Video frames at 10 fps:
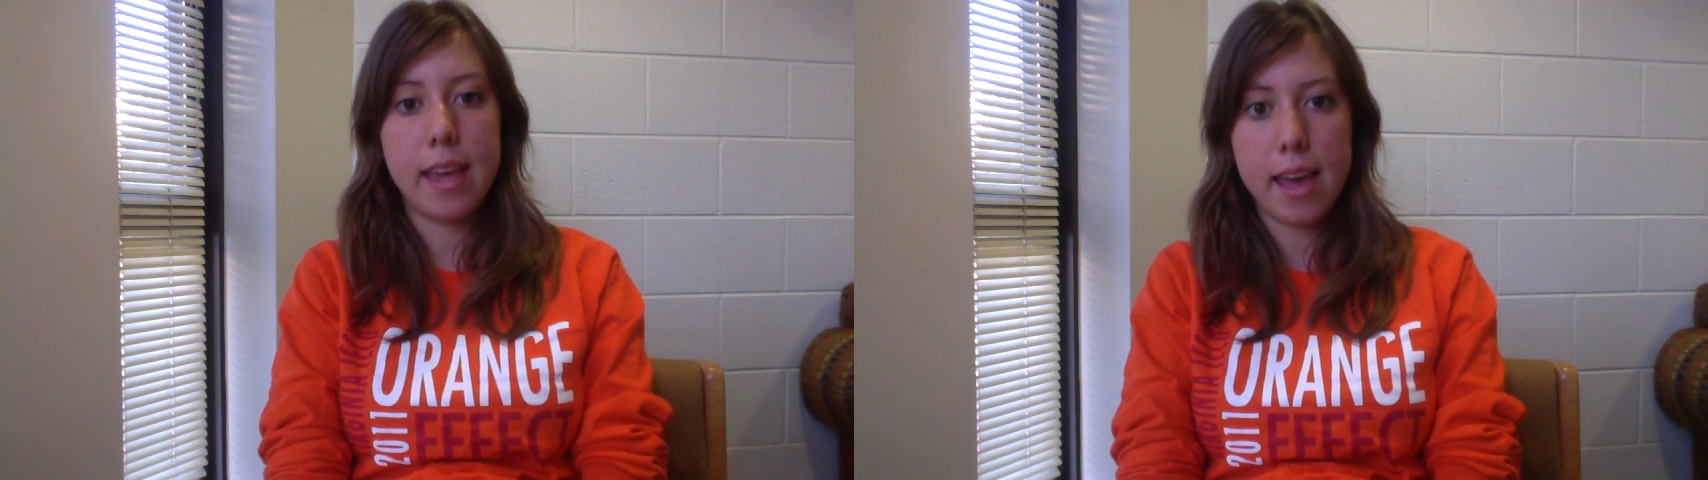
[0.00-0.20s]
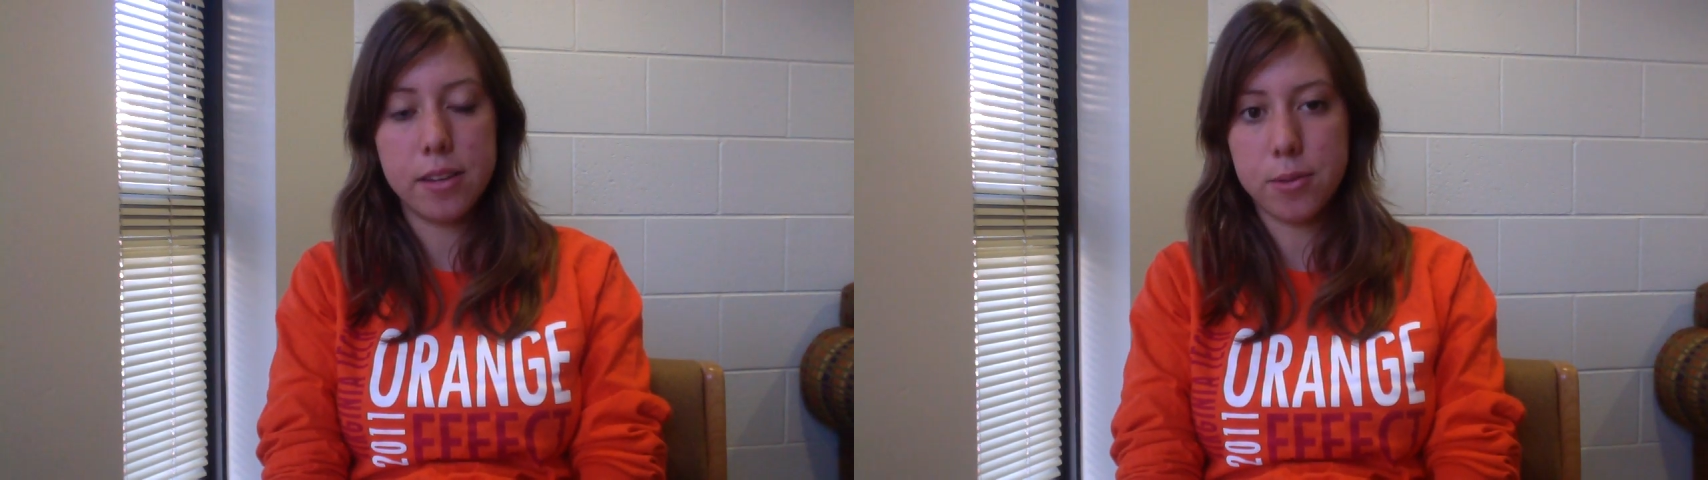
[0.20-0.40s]

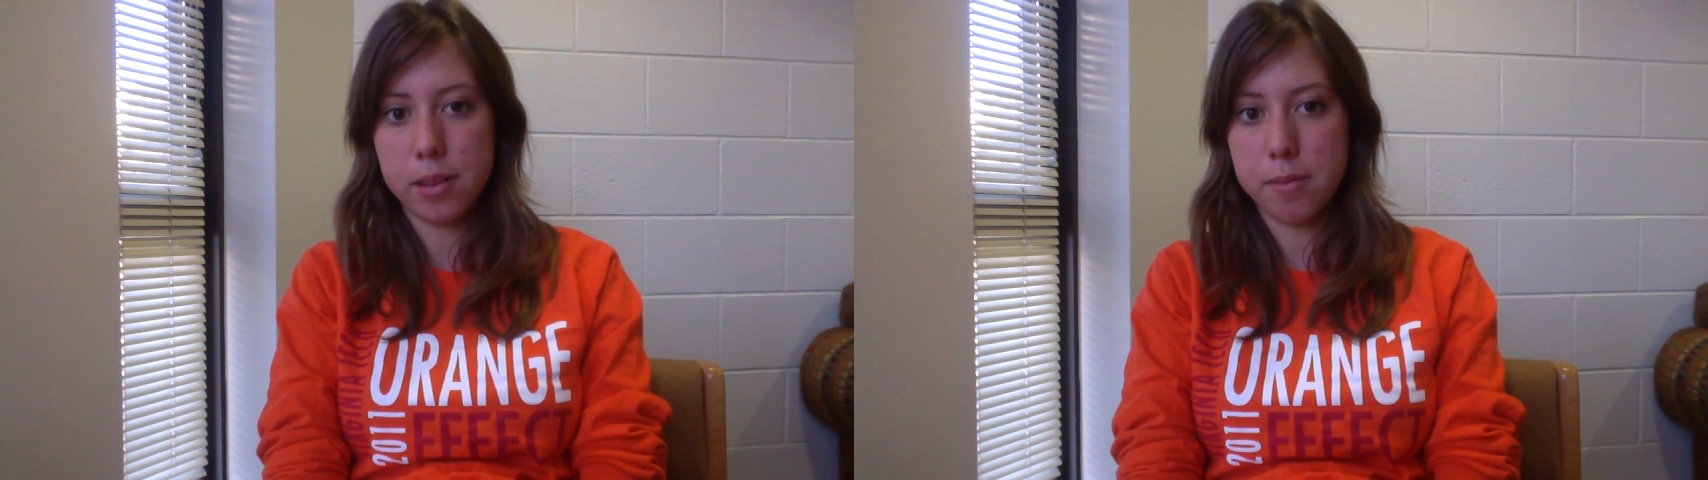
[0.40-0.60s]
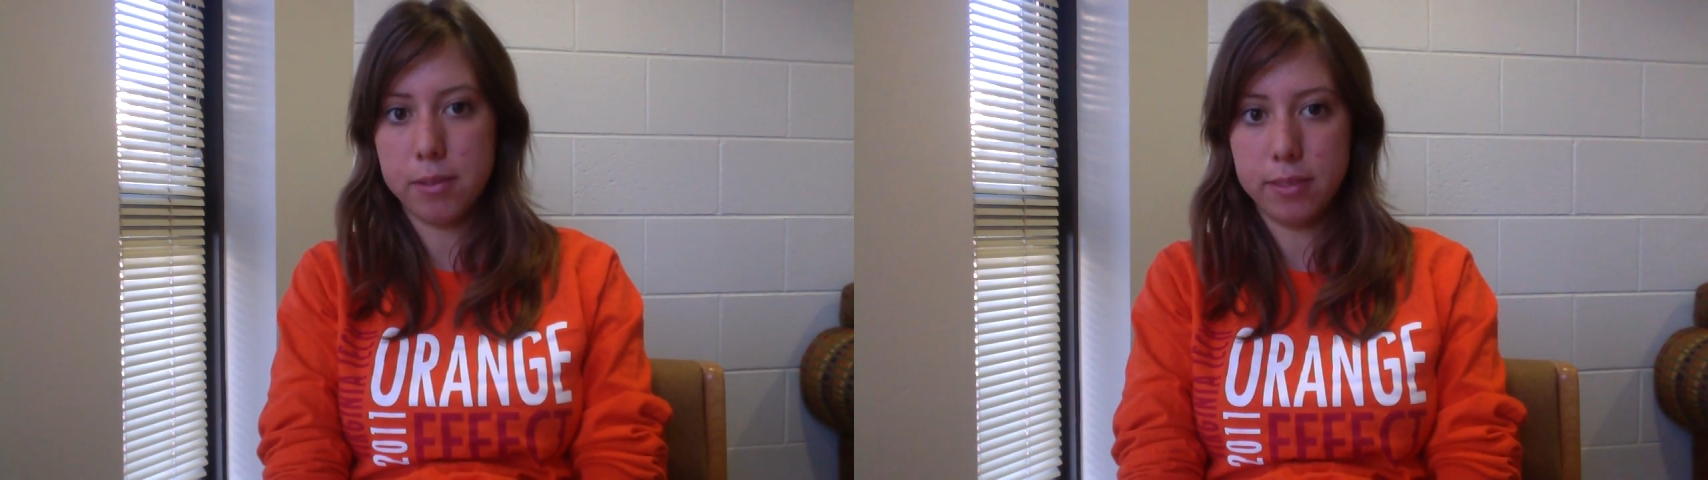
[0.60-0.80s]
and
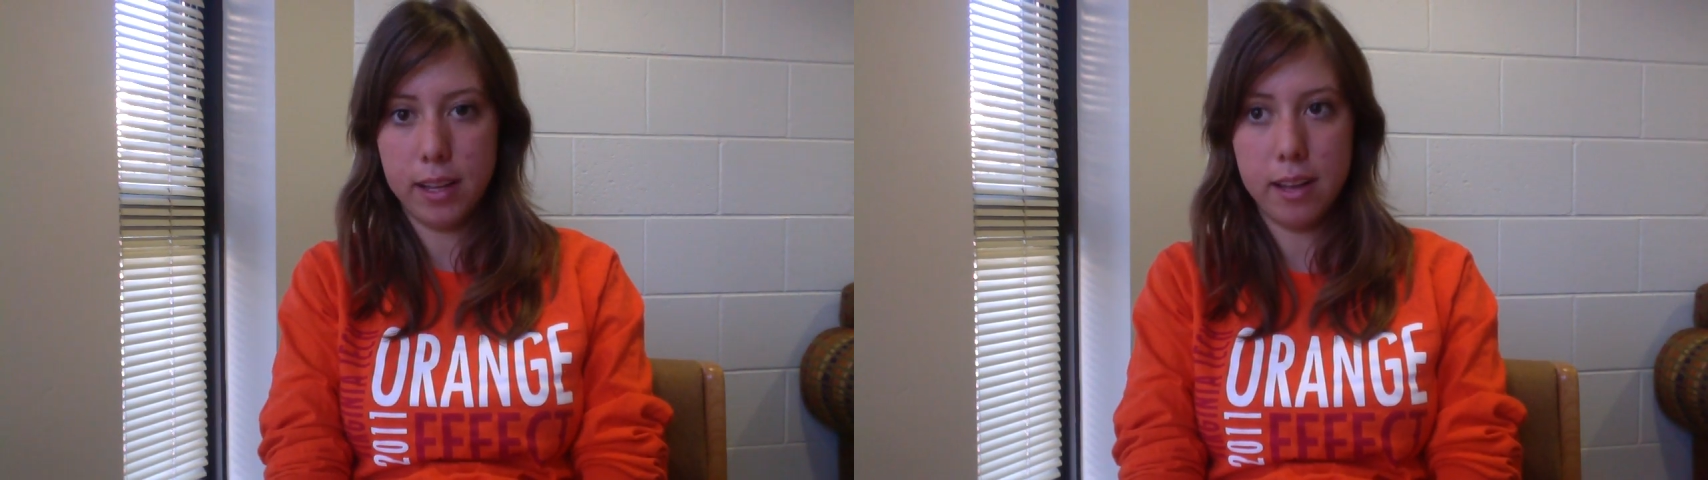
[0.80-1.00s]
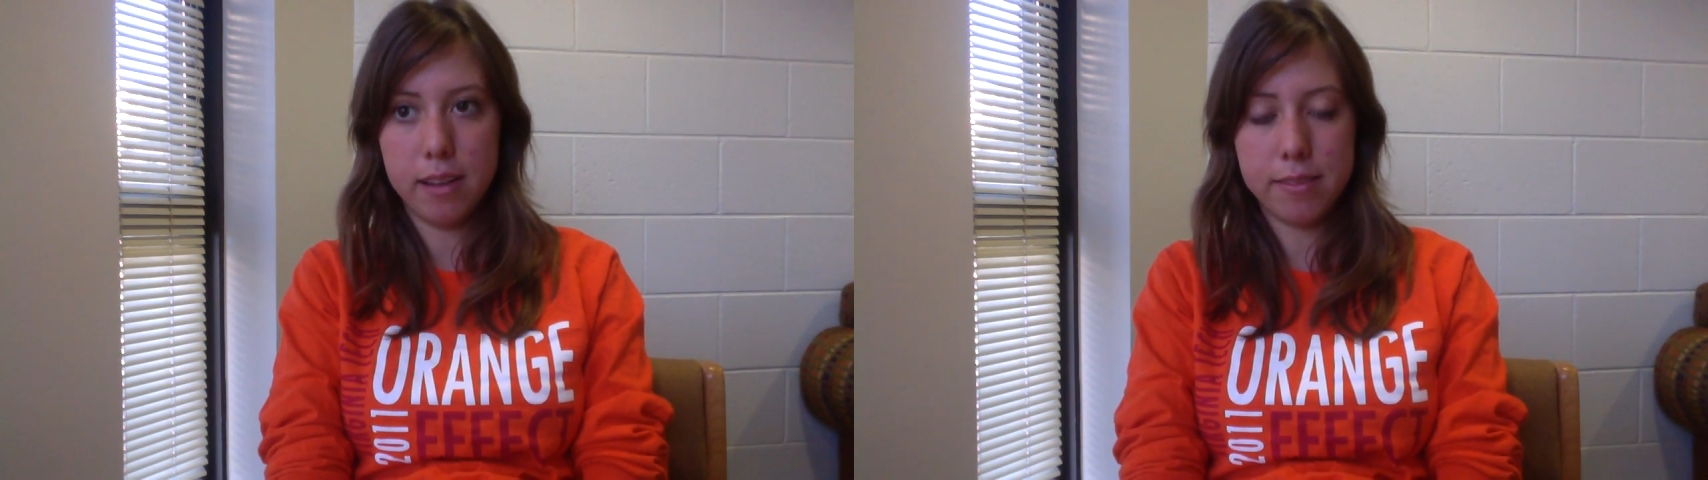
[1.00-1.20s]
Rhythm of
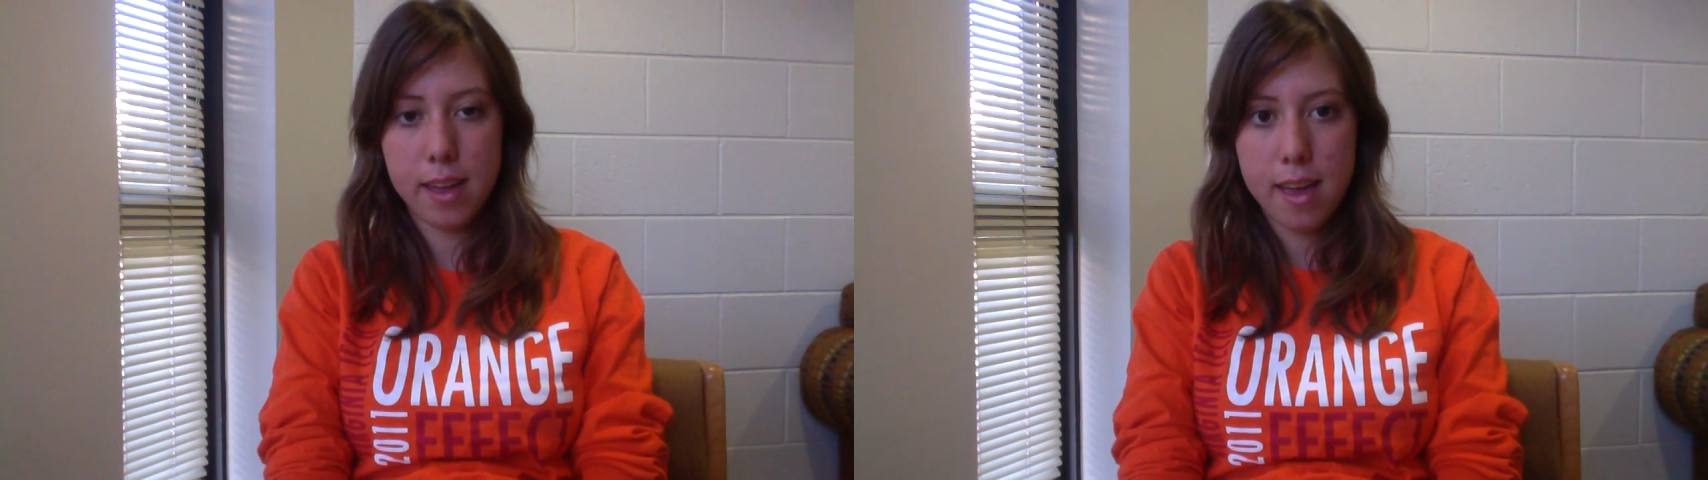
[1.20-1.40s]
Love.